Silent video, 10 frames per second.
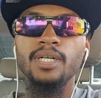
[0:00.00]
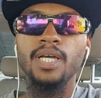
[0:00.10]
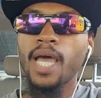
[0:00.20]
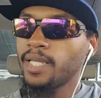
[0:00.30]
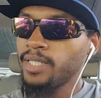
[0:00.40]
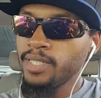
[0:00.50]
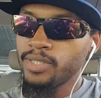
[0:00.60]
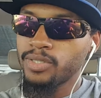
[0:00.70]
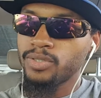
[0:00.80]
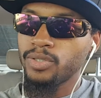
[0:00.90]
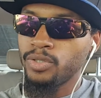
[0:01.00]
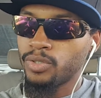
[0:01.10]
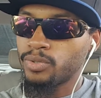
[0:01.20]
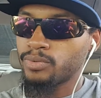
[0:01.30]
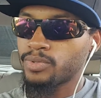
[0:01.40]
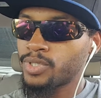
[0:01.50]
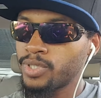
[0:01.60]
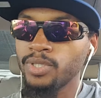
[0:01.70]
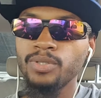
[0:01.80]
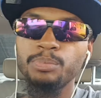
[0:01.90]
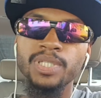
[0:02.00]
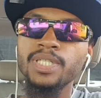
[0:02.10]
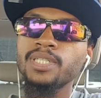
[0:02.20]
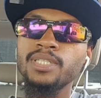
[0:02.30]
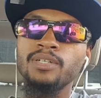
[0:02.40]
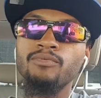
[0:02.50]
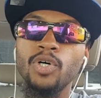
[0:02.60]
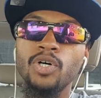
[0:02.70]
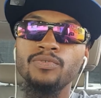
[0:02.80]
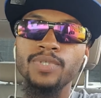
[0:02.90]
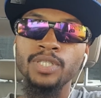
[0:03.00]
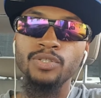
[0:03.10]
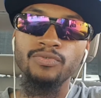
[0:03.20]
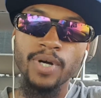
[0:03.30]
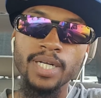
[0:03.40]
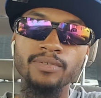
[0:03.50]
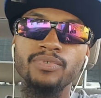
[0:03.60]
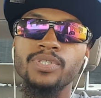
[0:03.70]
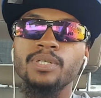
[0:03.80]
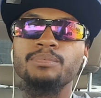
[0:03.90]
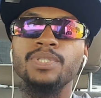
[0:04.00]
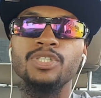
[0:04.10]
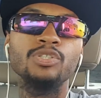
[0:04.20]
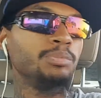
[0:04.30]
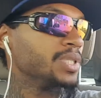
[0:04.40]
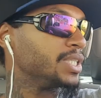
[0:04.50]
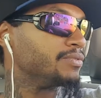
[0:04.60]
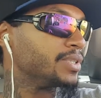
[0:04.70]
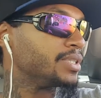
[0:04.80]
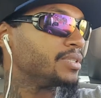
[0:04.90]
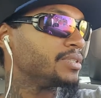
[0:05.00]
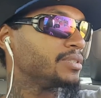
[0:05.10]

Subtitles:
At least you're still politically involved and you're fighting for something that you believe in.